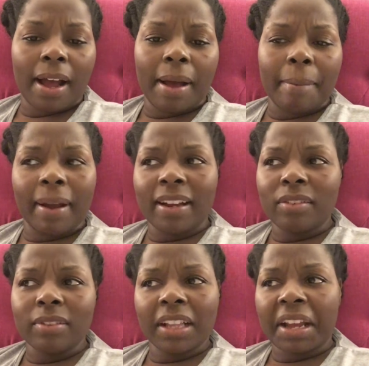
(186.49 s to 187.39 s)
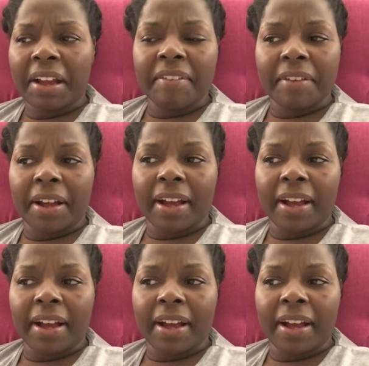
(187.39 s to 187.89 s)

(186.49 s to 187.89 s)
I don't think I